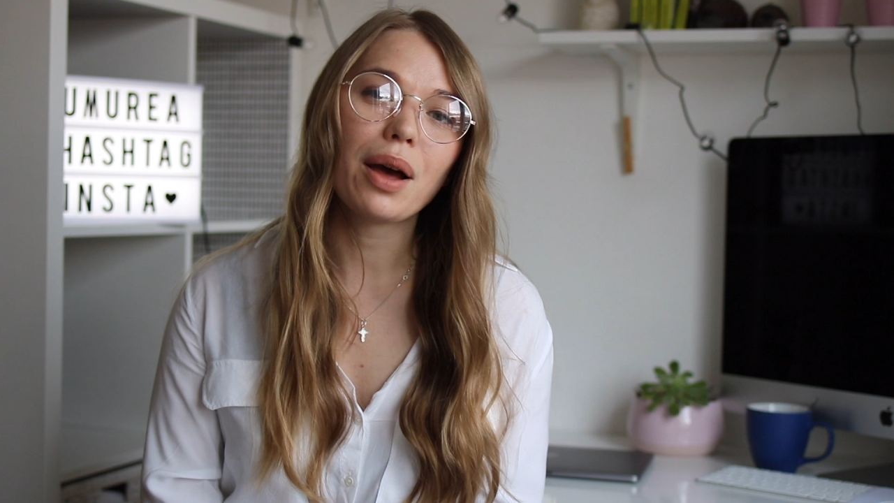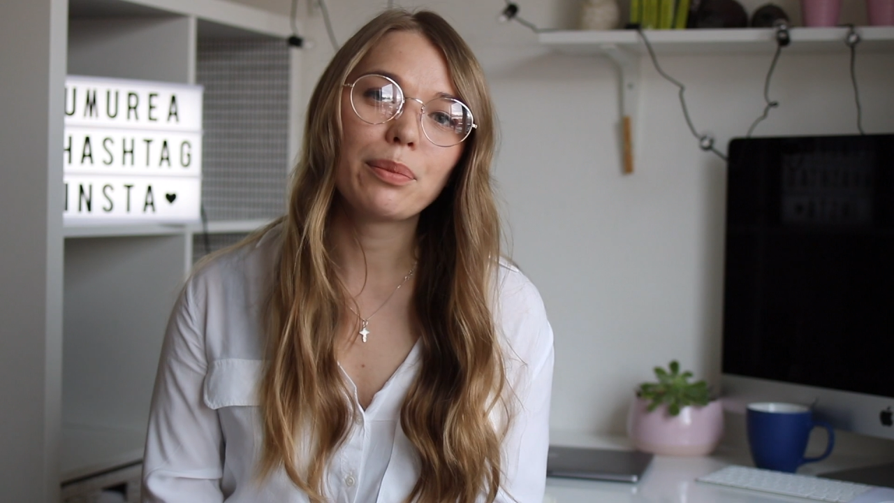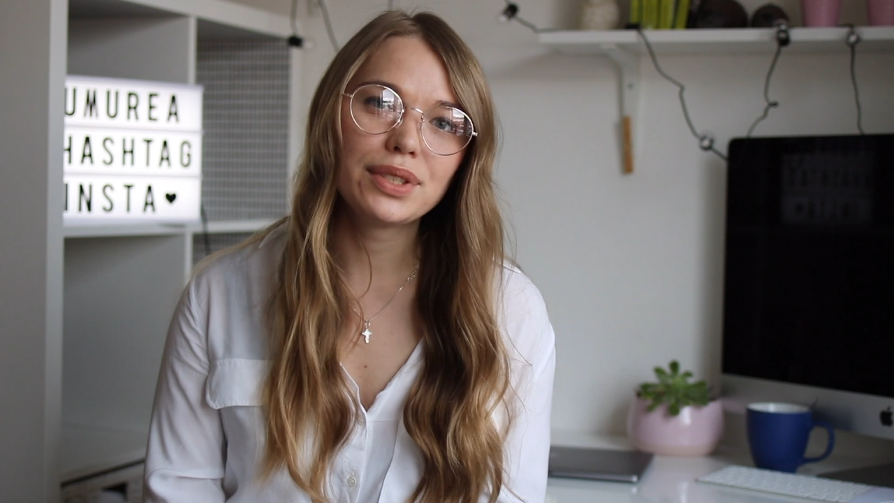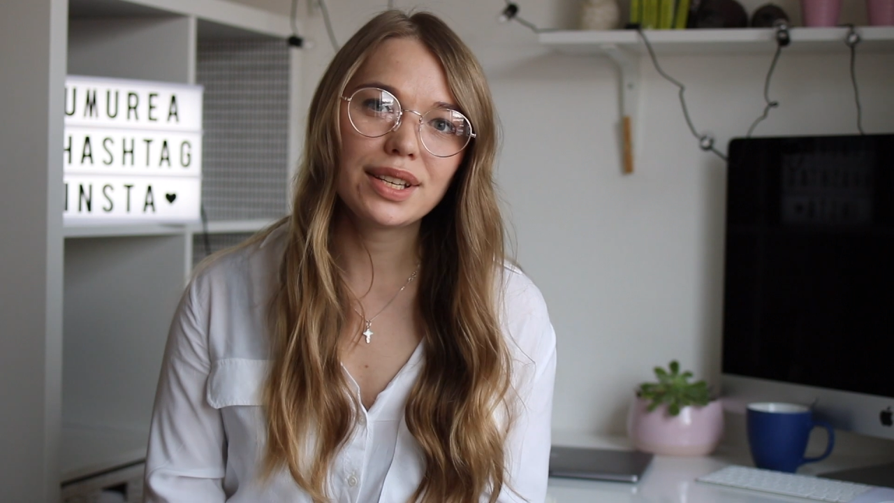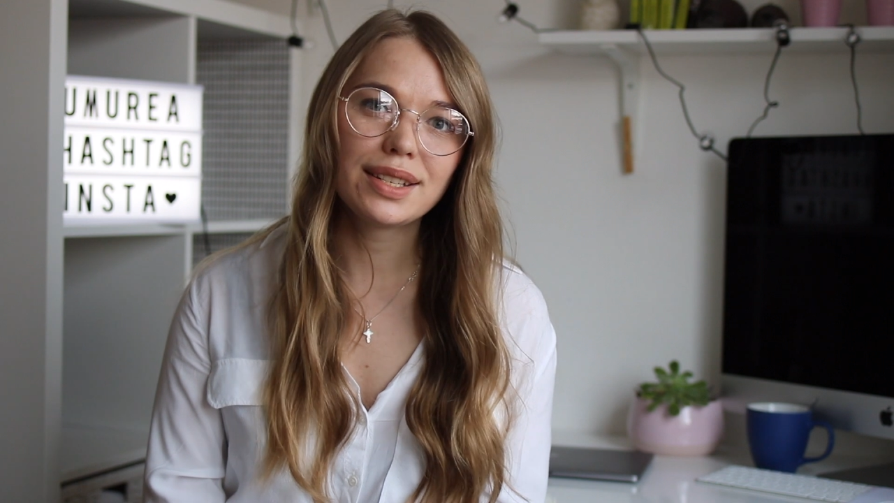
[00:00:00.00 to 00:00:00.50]

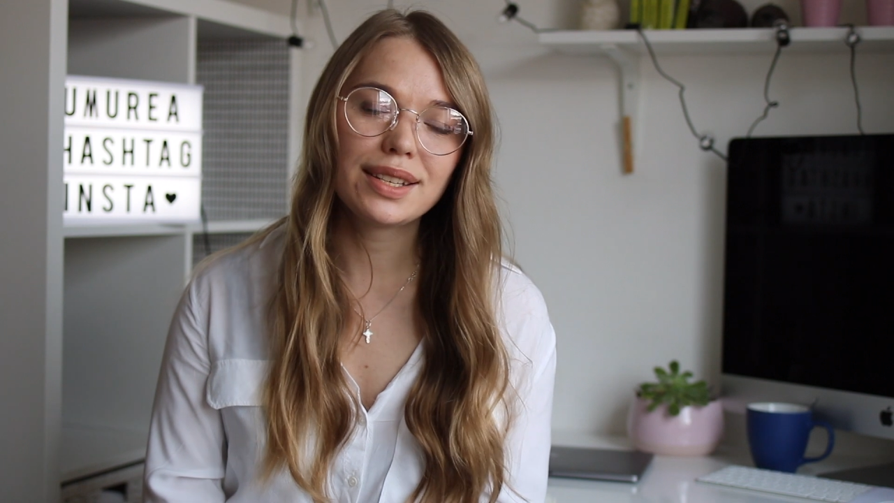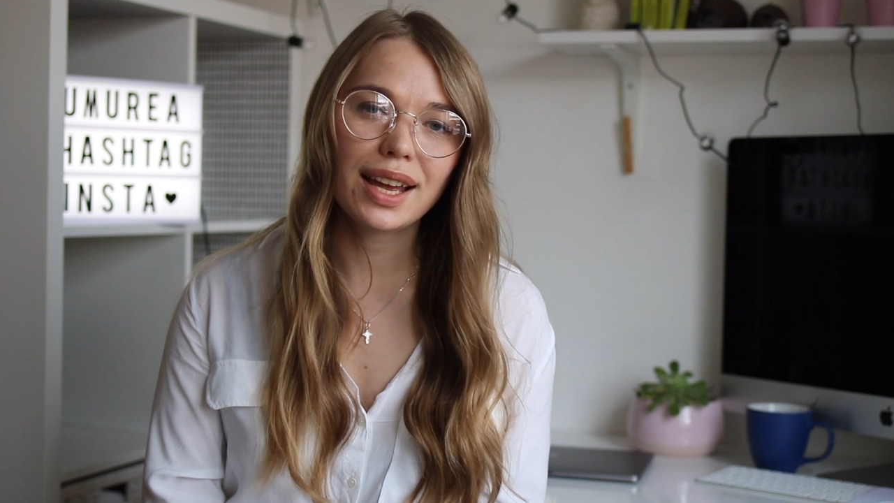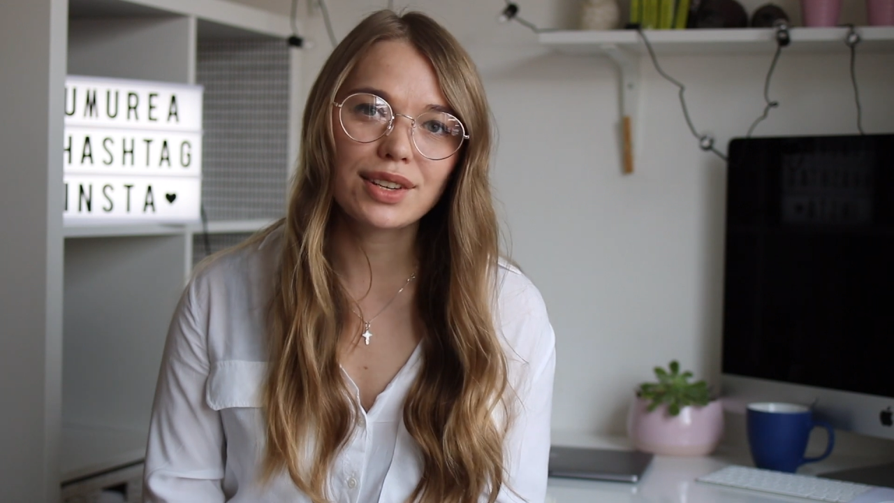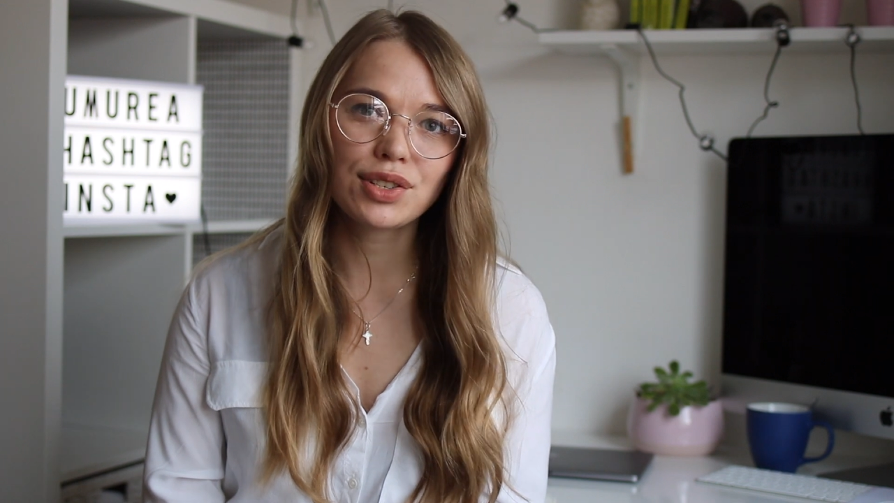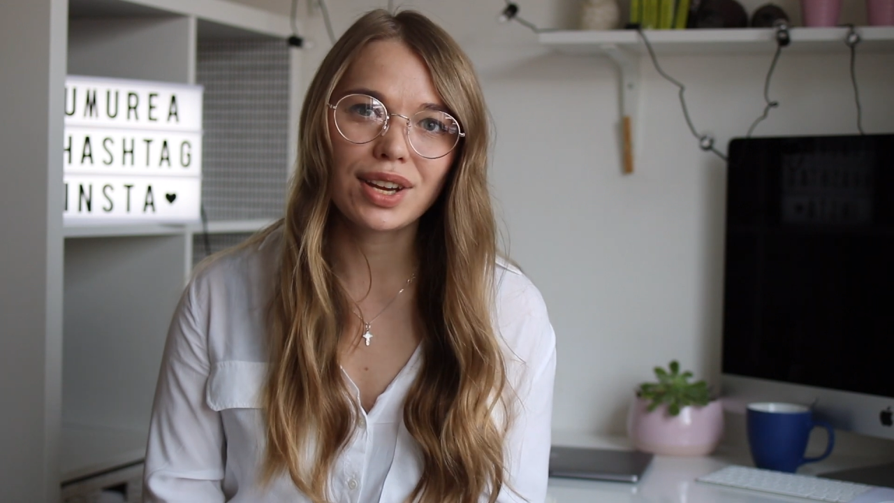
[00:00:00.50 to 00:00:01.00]
updated
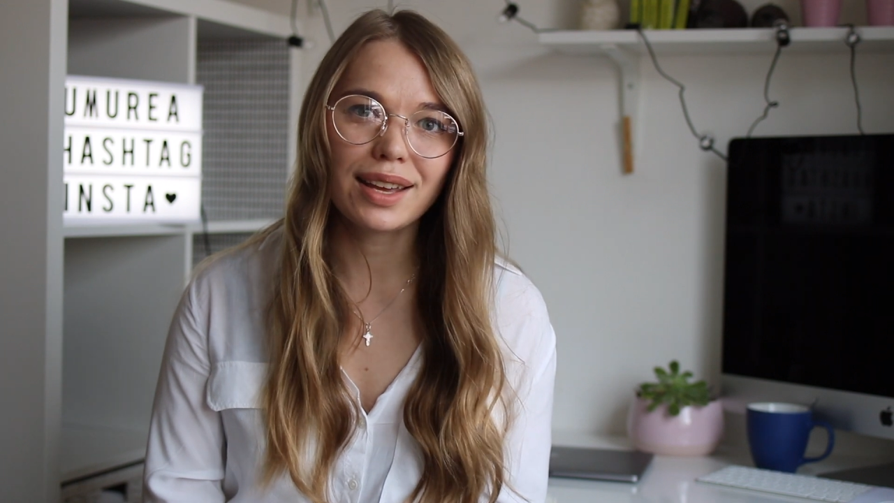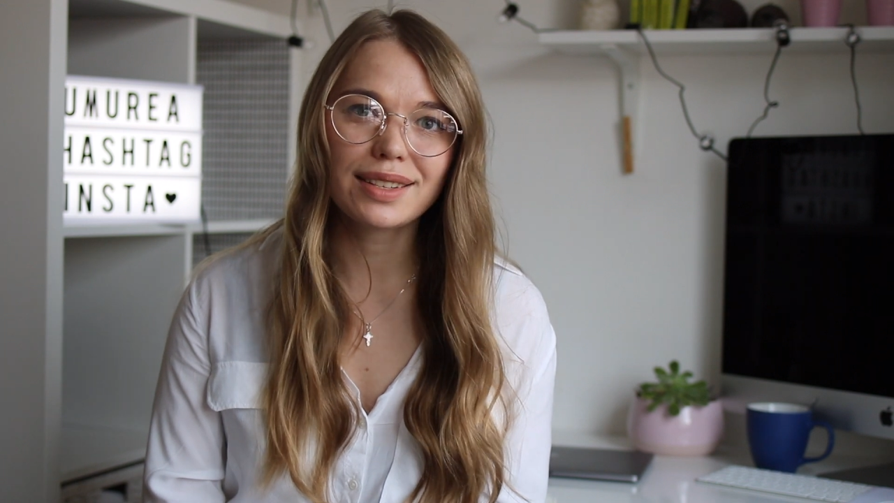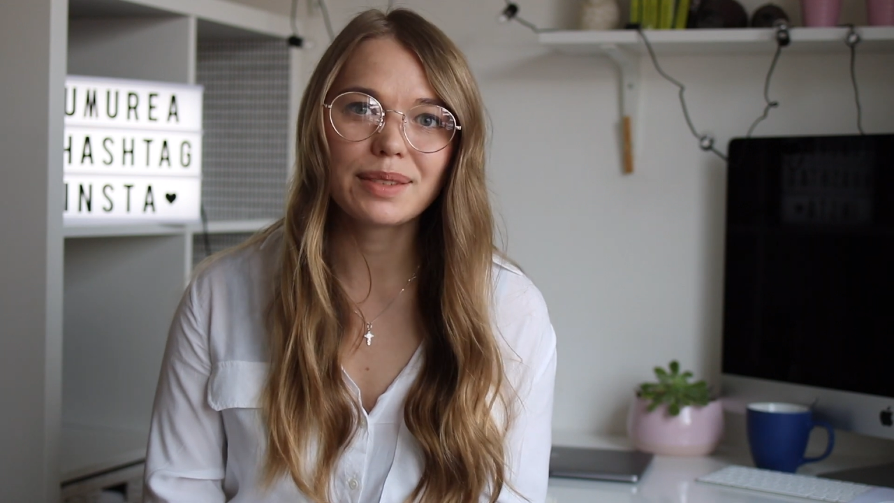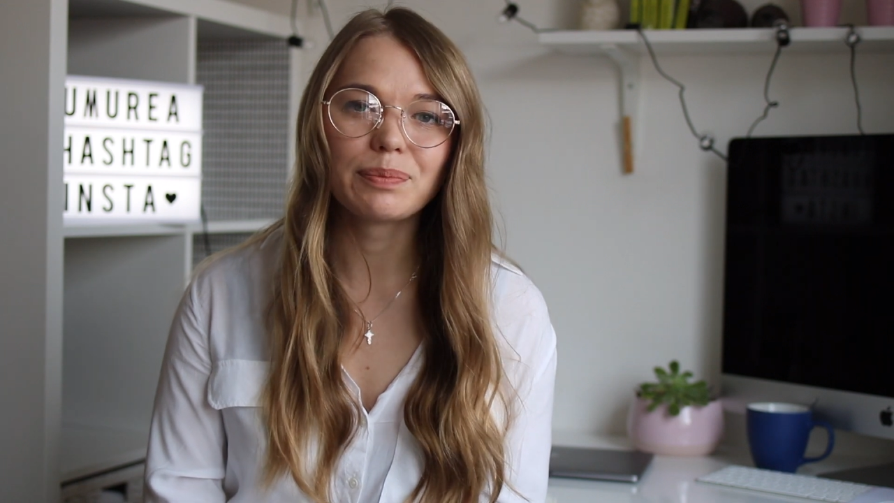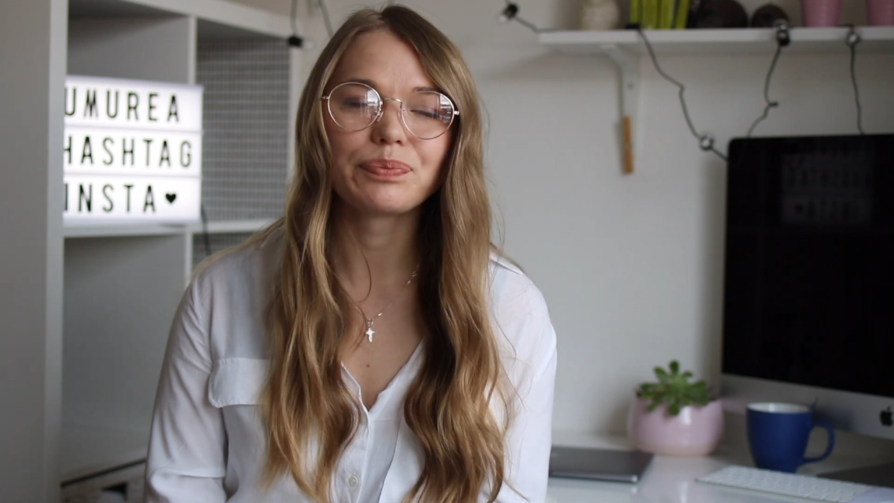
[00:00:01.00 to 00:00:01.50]
hashtags